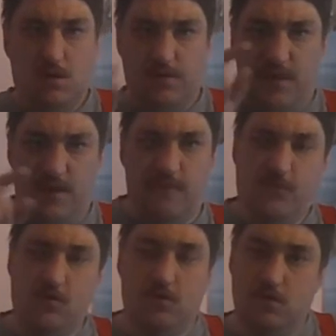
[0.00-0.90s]

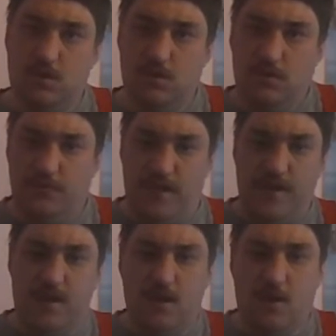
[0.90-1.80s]
Therefore, they
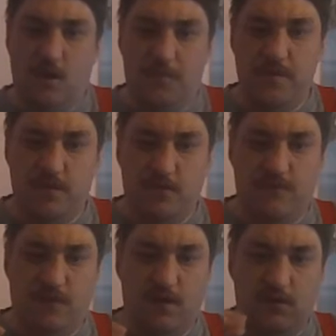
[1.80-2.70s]
can copy those
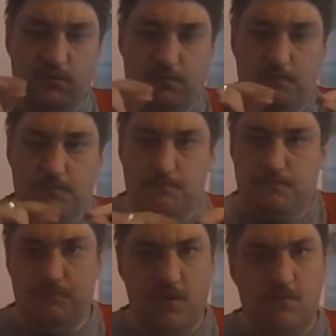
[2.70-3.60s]
files,
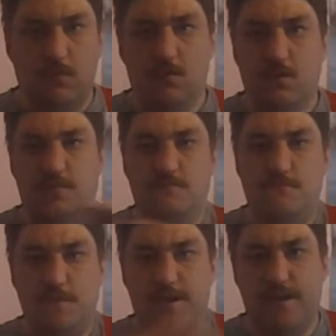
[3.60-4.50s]
boom, as
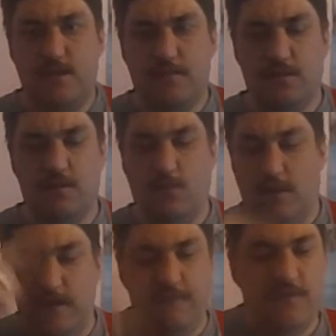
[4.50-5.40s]
many times as you
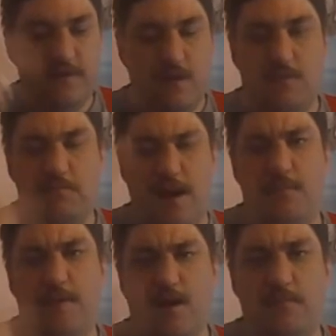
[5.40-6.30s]
want, infinite times, bang,
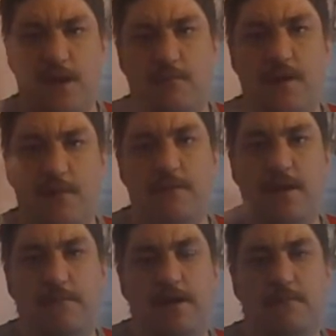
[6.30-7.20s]
bang, bang, bang,
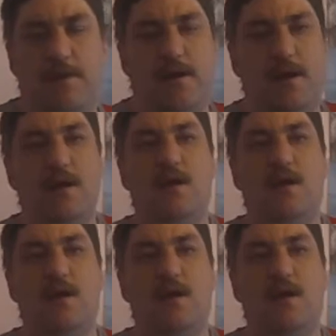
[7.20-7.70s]
bang, bang, bang.